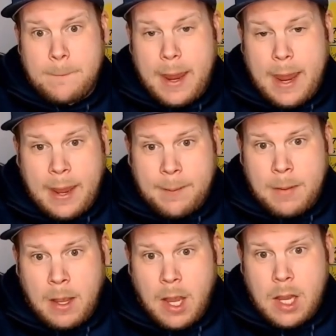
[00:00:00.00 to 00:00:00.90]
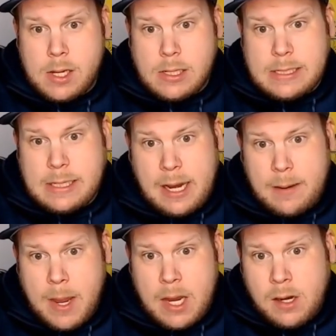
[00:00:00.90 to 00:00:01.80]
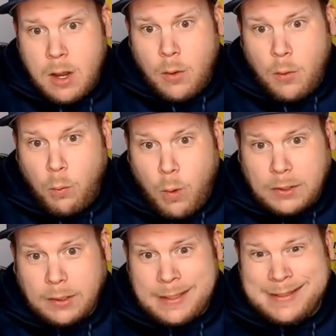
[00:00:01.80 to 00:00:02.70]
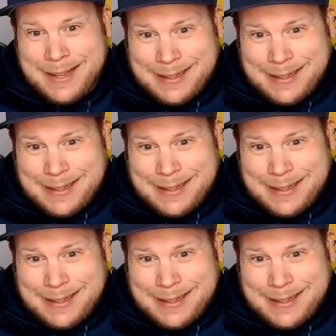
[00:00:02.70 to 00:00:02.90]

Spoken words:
M, Niemann, Woodland.